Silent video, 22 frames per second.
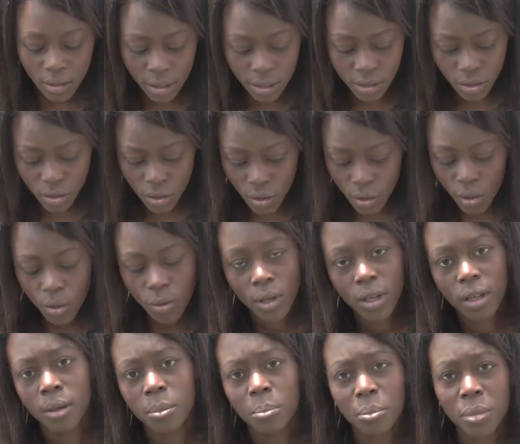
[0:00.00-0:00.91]
let's go
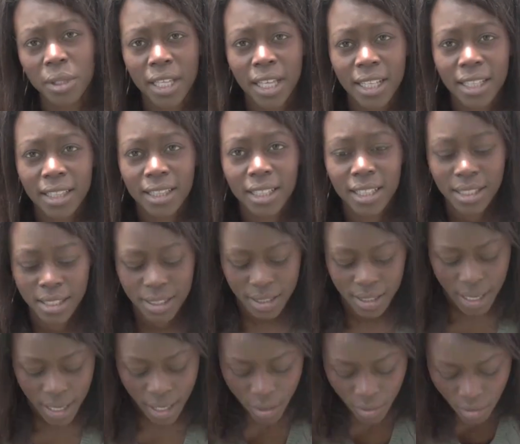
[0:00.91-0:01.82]
plant this
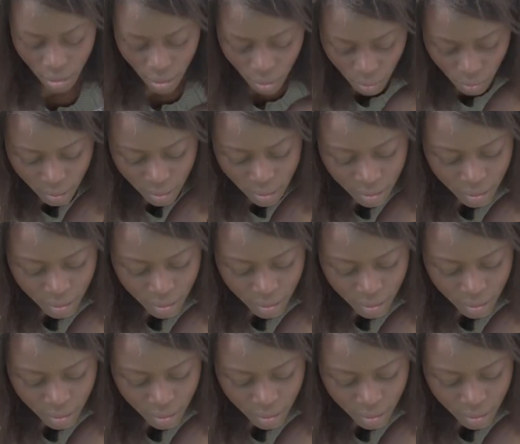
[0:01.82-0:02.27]
taro